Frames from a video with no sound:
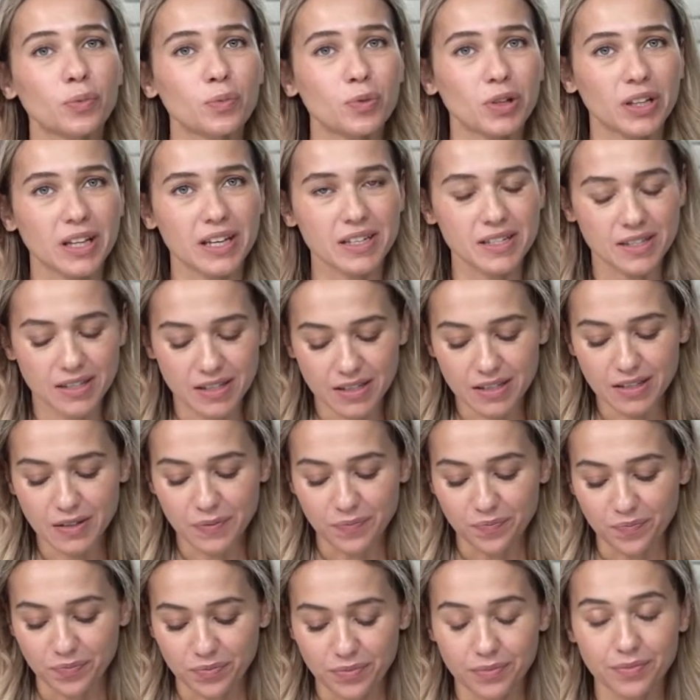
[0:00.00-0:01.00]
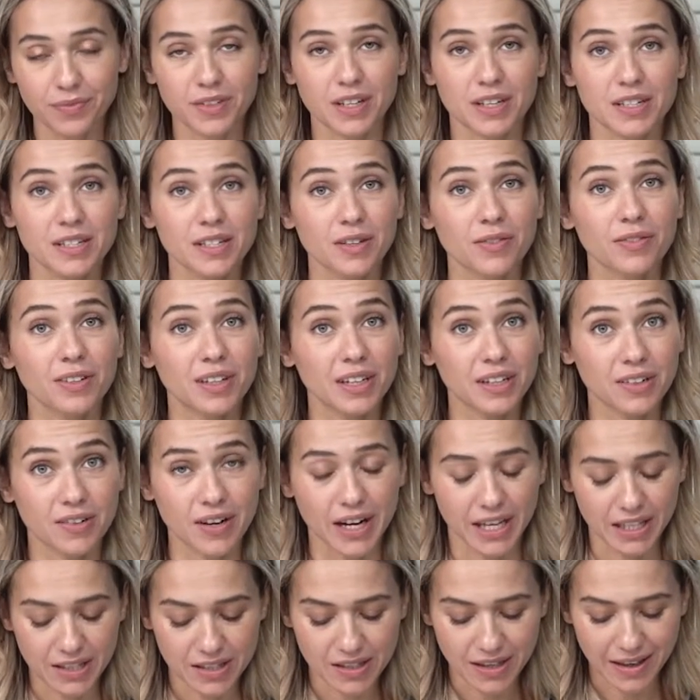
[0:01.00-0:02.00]
the molasses does give it a
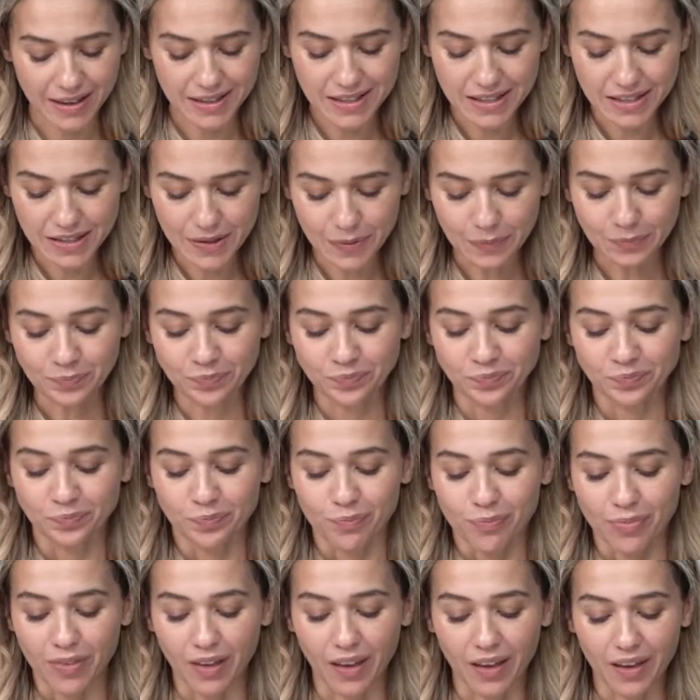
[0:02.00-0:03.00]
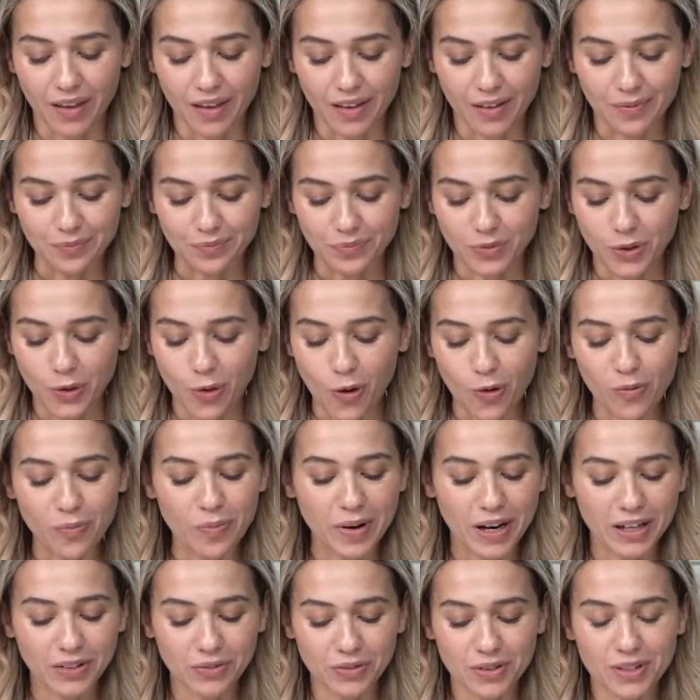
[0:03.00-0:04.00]
great taste.
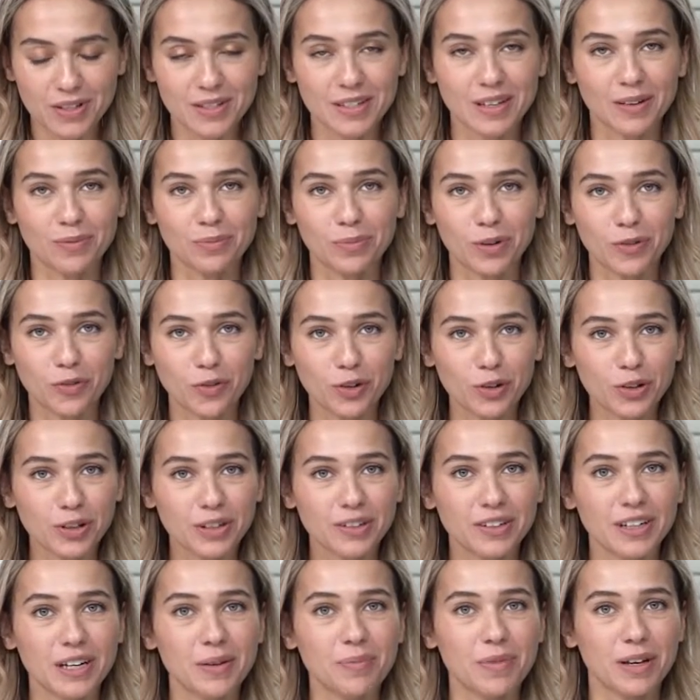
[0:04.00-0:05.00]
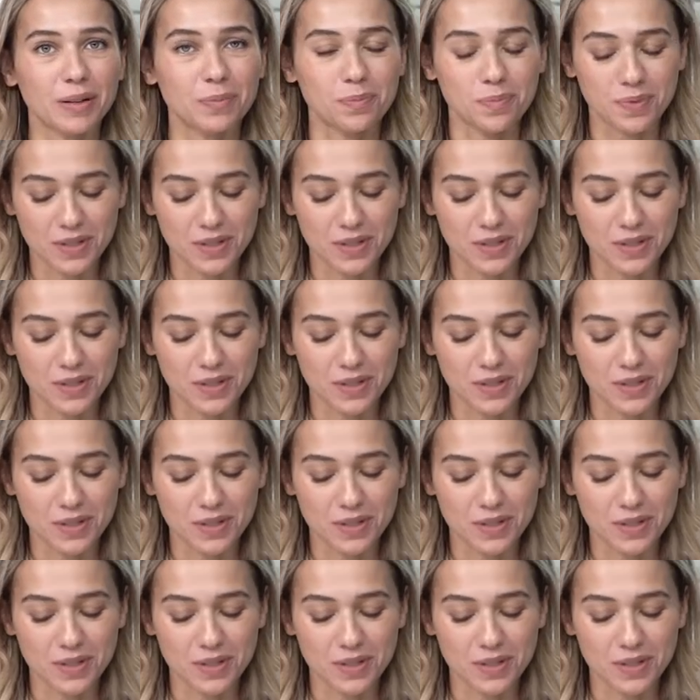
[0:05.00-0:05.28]
Combined with some buffalo cream and